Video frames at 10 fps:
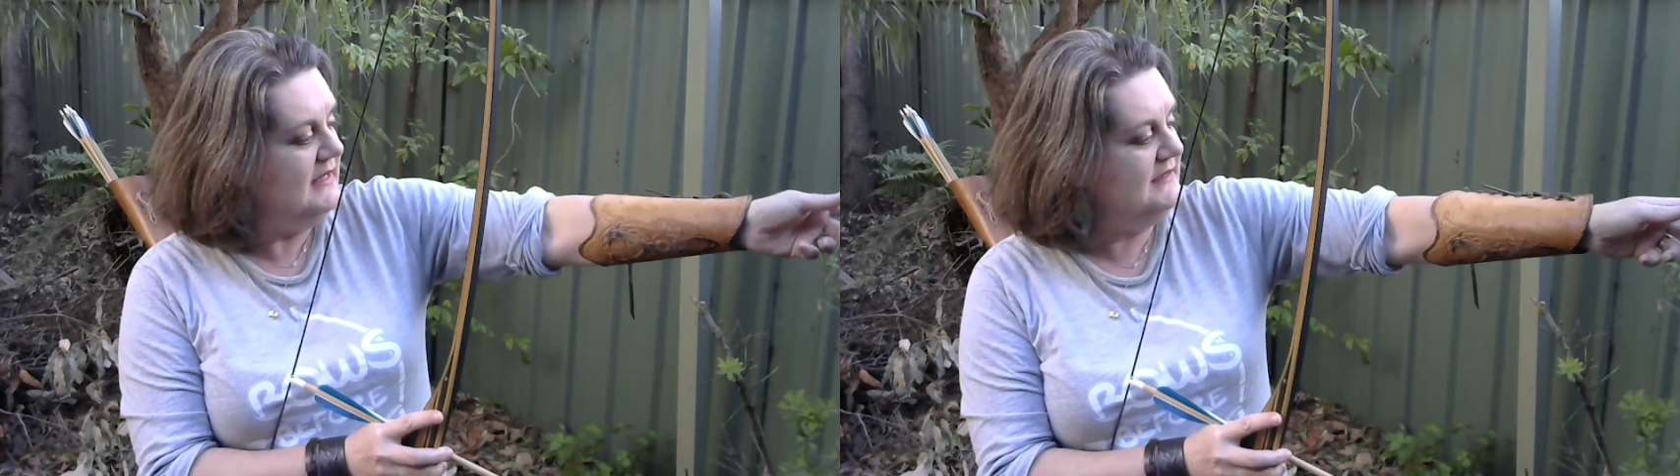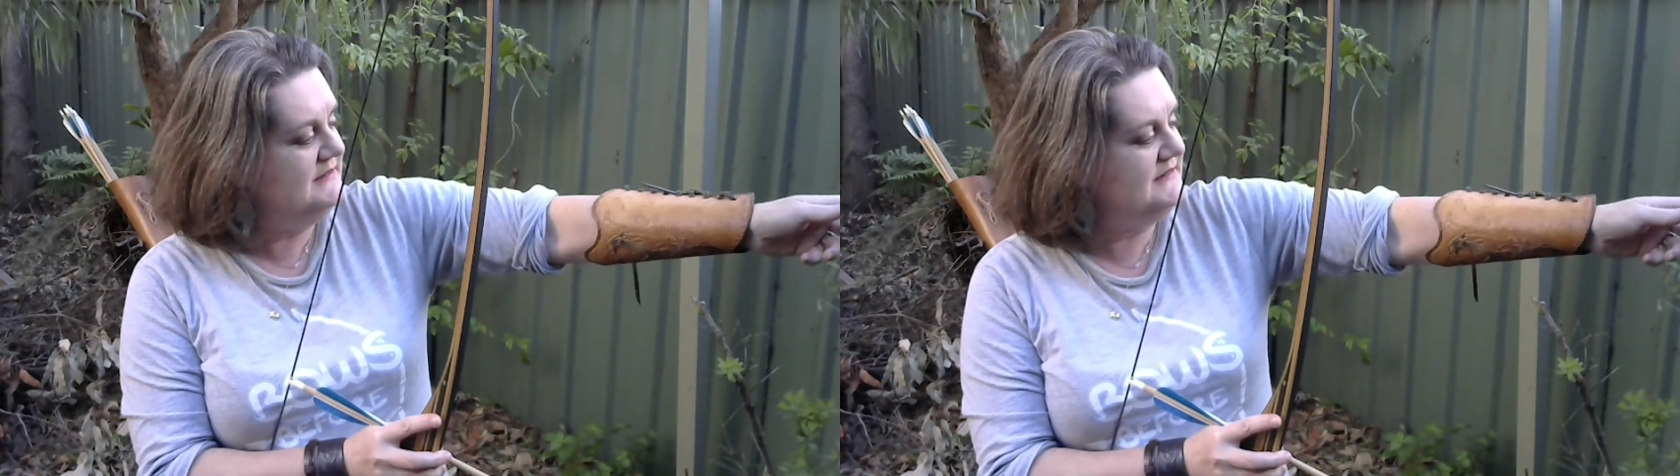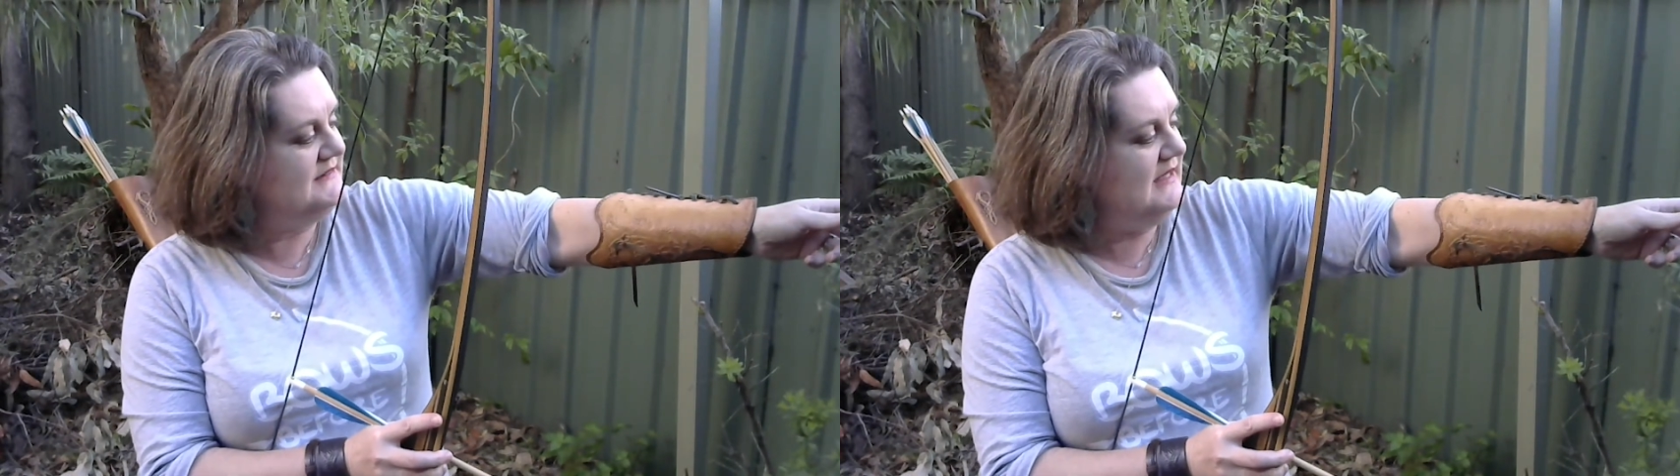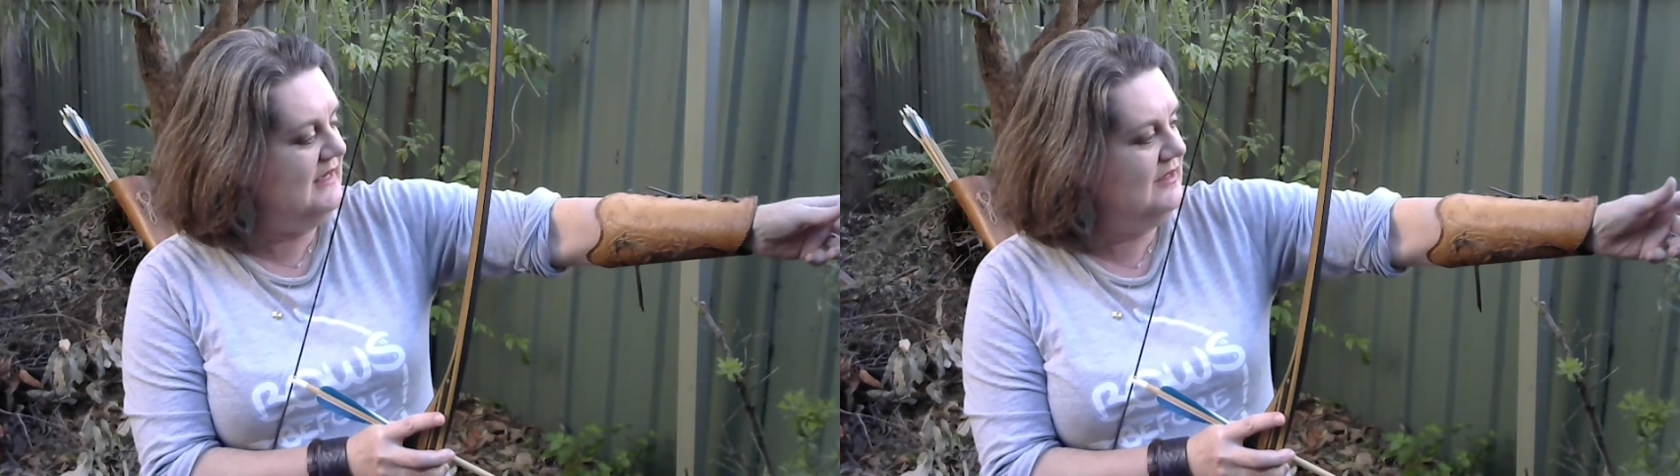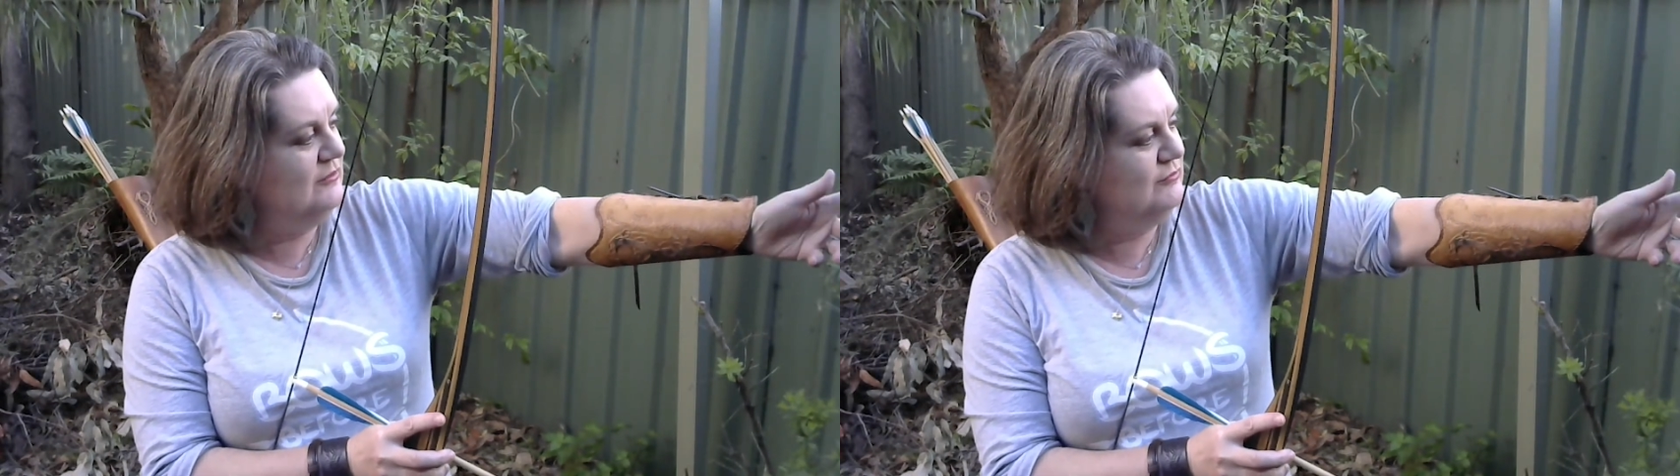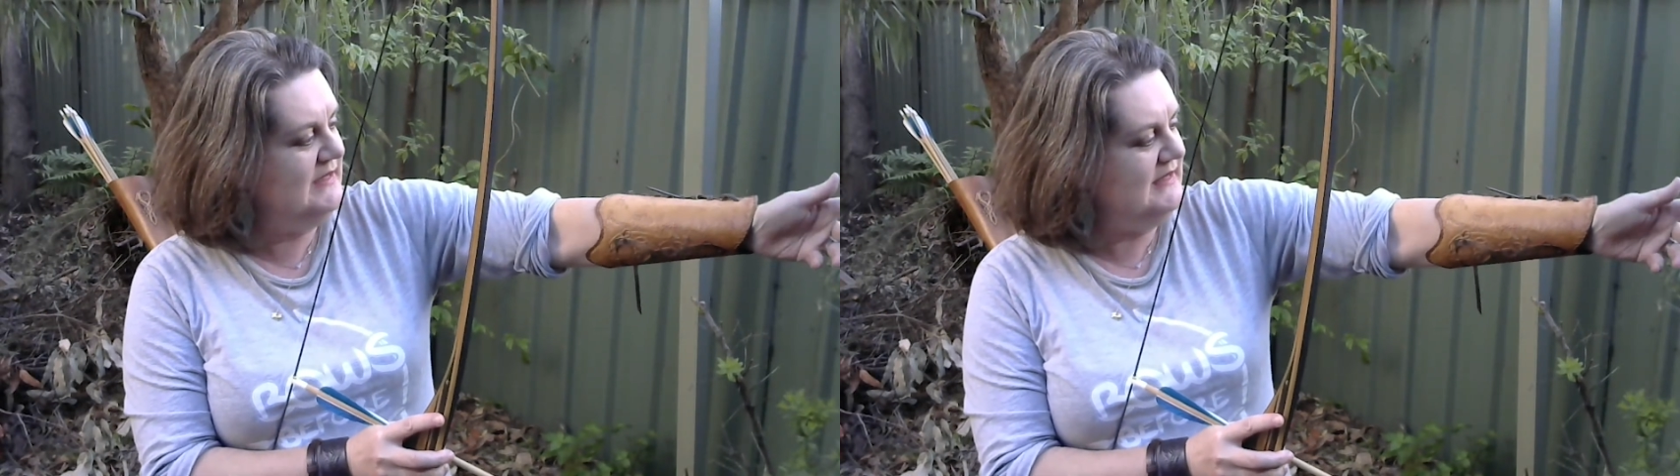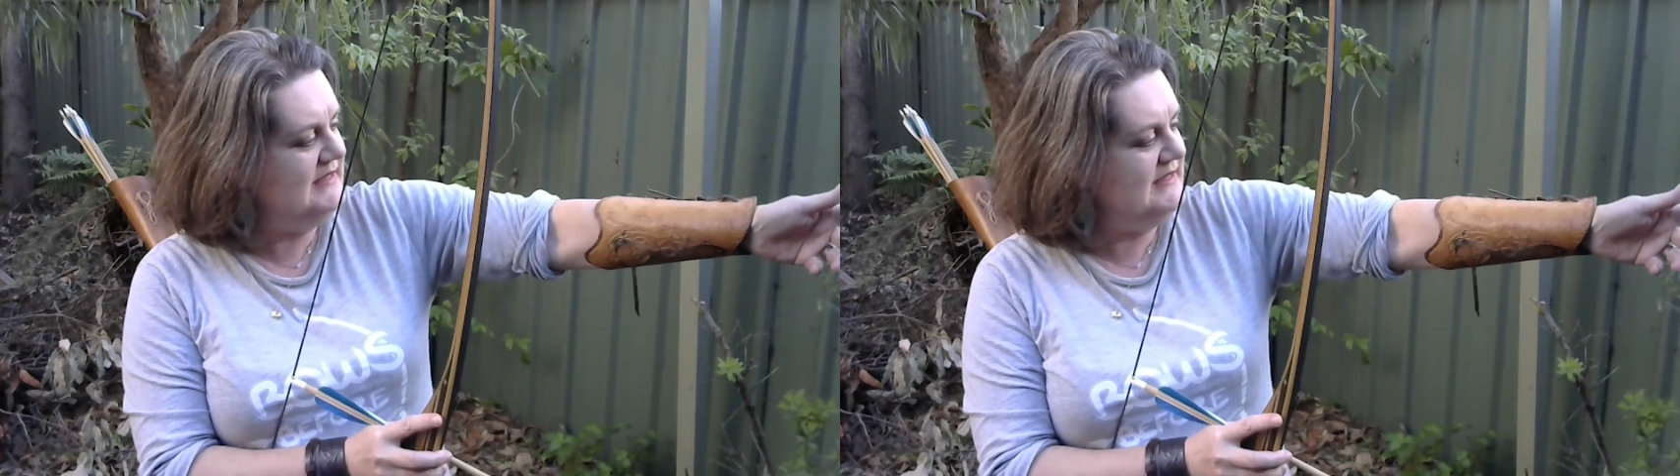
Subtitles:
It's really